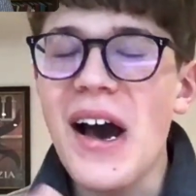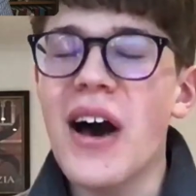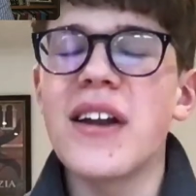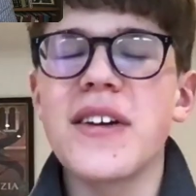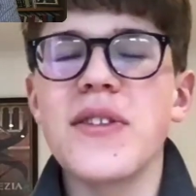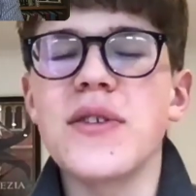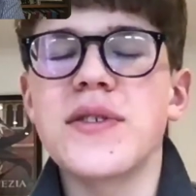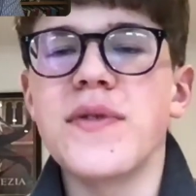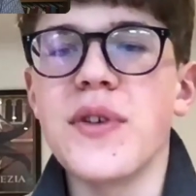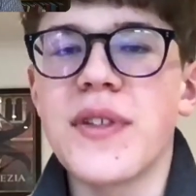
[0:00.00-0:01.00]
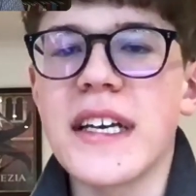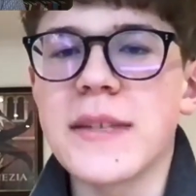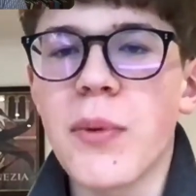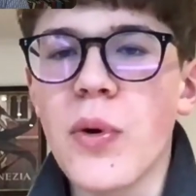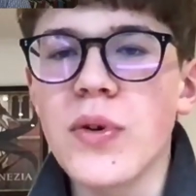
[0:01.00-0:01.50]
I learned lots of new
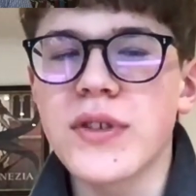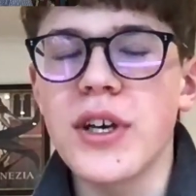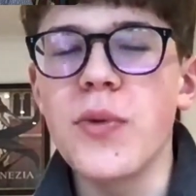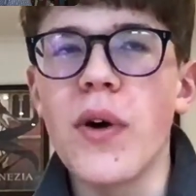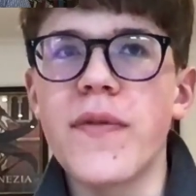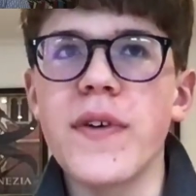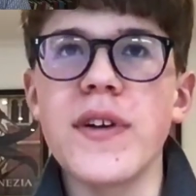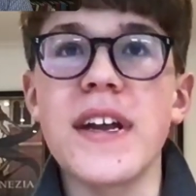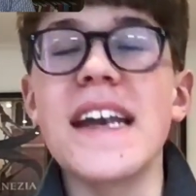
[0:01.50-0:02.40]
things, but also you offered